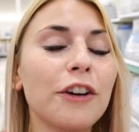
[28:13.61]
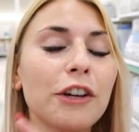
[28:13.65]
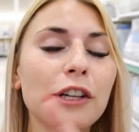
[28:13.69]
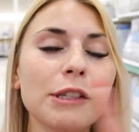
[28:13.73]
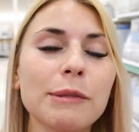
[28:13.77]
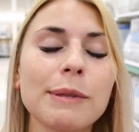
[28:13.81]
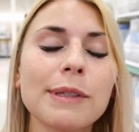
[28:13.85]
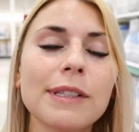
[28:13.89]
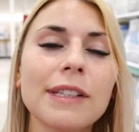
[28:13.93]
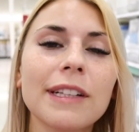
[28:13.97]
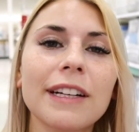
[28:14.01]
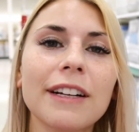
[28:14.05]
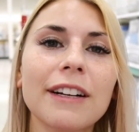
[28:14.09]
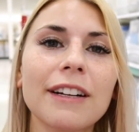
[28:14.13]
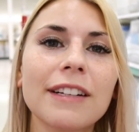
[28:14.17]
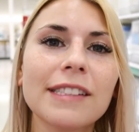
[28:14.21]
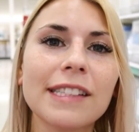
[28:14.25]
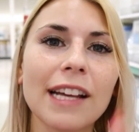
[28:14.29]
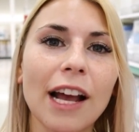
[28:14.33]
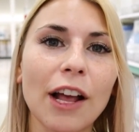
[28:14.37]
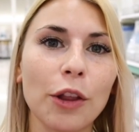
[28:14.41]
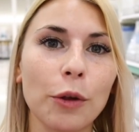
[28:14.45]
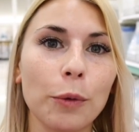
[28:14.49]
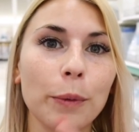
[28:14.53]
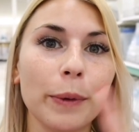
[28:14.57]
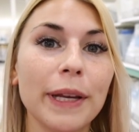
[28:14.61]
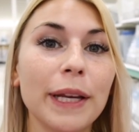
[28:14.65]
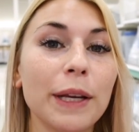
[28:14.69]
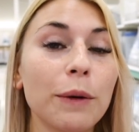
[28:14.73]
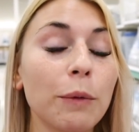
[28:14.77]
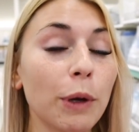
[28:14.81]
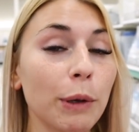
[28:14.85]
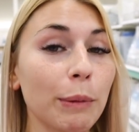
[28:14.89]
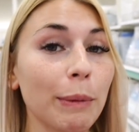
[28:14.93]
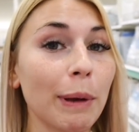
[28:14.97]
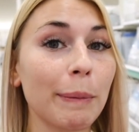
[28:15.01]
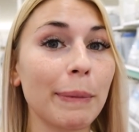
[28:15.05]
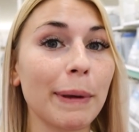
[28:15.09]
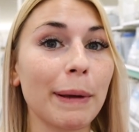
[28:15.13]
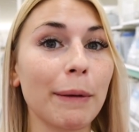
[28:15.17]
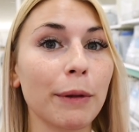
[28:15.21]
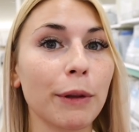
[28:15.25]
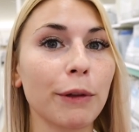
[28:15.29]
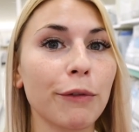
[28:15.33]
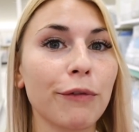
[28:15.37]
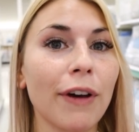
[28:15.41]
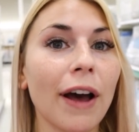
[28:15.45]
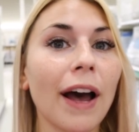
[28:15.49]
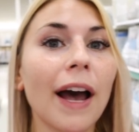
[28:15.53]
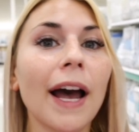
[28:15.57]
Christmas clearance, Halloween, what you might be able
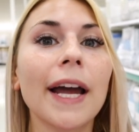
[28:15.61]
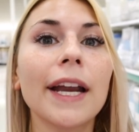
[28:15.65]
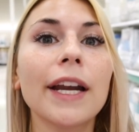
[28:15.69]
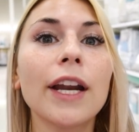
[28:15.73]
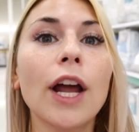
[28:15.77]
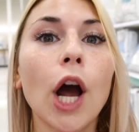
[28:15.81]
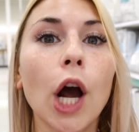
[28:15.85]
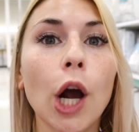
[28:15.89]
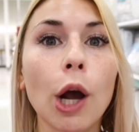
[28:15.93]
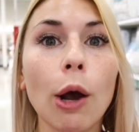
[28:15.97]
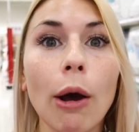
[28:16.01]
to find.